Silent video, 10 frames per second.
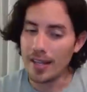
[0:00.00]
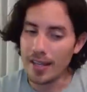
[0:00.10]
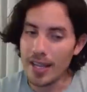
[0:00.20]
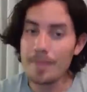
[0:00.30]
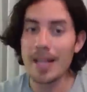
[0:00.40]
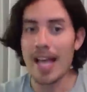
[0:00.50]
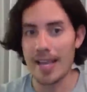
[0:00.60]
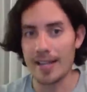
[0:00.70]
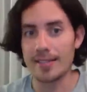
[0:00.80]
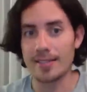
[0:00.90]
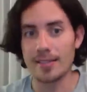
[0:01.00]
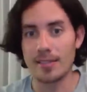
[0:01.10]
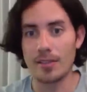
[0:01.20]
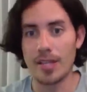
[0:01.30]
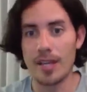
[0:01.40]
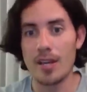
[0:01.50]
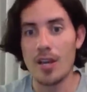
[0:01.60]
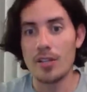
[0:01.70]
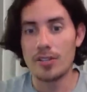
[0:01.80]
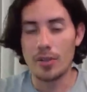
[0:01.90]
Himalayas. Okay,
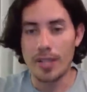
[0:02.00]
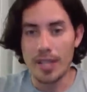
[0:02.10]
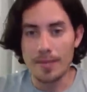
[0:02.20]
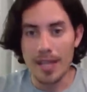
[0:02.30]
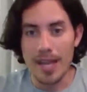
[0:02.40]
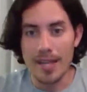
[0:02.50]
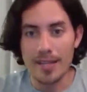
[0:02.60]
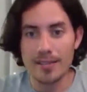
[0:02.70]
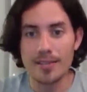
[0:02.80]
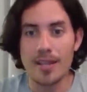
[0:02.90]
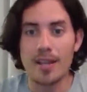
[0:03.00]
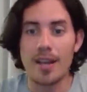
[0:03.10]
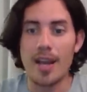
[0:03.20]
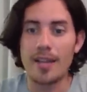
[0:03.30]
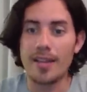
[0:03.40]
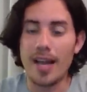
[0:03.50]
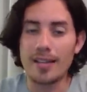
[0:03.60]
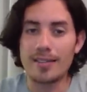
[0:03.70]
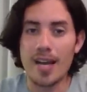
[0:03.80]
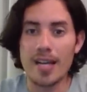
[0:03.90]
so the Himalayas and the
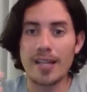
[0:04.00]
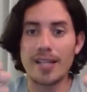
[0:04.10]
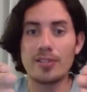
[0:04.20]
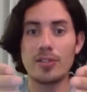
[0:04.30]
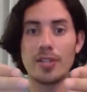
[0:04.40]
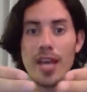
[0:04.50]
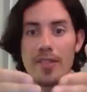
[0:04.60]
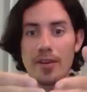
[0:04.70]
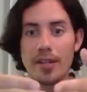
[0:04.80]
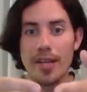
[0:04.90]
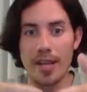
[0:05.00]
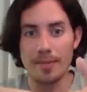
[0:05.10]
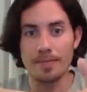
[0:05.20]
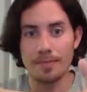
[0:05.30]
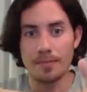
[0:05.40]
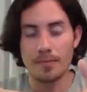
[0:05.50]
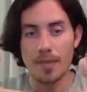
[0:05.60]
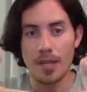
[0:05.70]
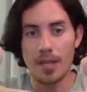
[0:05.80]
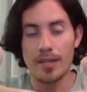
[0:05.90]
Altai get together again
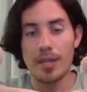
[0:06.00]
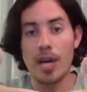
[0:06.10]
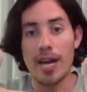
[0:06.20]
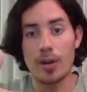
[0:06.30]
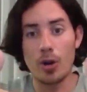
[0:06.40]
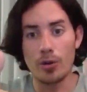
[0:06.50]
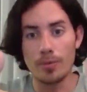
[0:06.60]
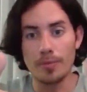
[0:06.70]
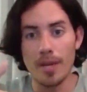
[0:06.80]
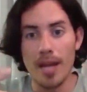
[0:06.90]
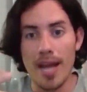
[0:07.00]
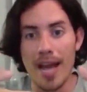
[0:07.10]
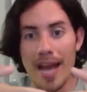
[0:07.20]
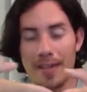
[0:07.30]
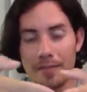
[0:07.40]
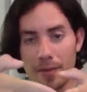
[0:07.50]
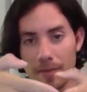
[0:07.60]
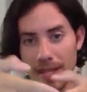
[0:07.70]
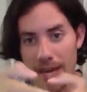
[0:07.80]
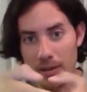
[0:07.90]
in the Karakorum, and from
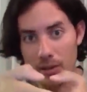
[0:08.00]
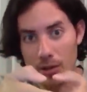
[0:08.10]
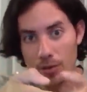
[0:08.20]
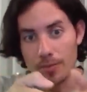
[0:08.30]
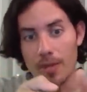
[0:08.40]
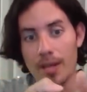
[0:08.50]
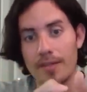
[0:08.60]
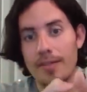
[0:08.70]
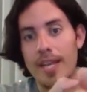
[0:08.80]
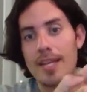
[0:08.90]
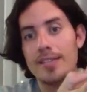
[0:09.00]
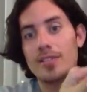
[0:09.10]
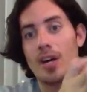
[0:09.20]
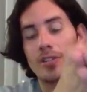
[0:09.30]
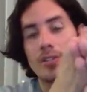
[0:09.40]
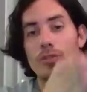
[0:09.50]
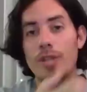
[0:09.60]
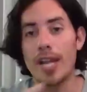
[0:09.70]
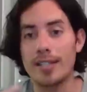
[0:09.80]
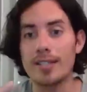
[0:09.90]
the Karakorum they start to
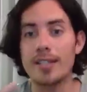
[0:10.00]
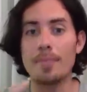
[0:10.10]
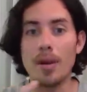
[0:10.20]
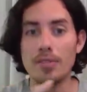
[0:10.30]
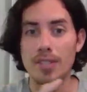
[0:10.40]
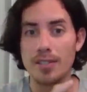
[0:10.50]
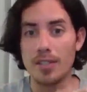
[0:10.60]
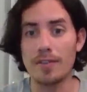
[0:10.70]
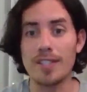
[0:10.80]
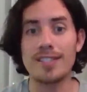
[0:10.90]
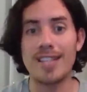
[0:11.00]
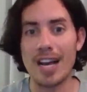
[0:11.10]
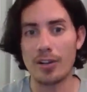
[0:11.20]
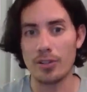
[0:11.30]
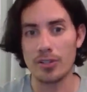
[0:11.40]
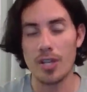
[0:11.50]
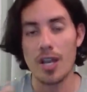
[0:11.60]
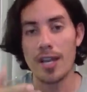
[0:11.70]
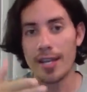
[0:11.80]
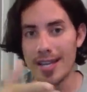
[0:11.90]
create the mountains of Zagros
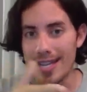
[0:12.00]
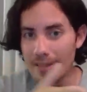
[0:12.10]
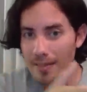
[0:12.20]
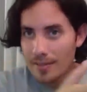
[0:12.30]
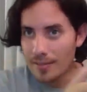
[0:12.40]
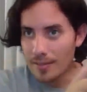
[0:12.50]
in